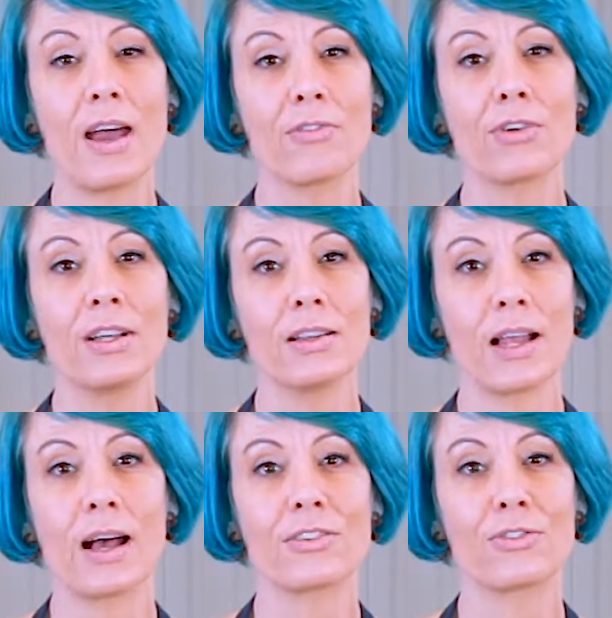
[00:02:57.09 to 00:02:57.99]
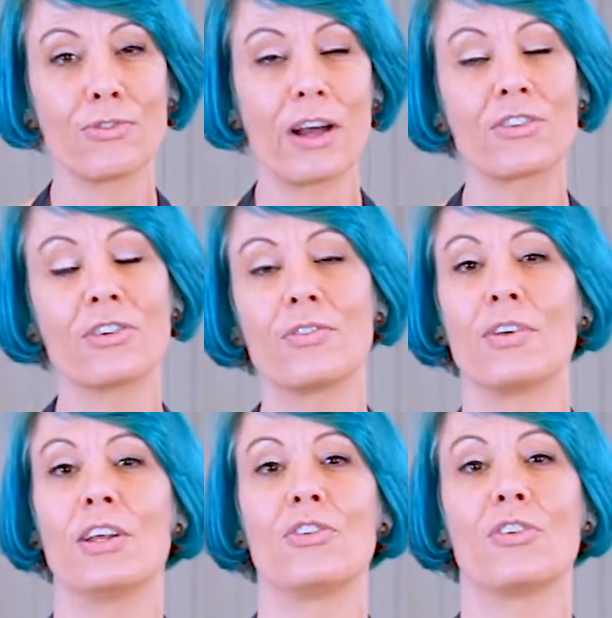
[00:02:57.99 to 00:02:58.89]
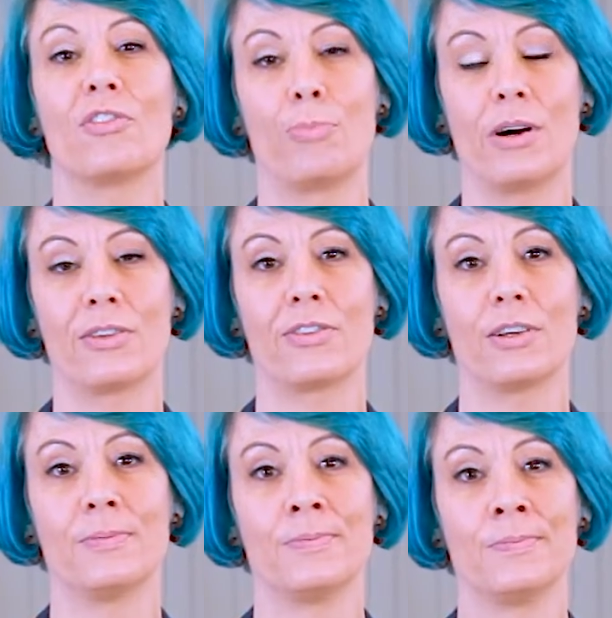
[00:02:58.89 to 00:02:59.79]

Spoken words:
every last fraction of an inch of pasta.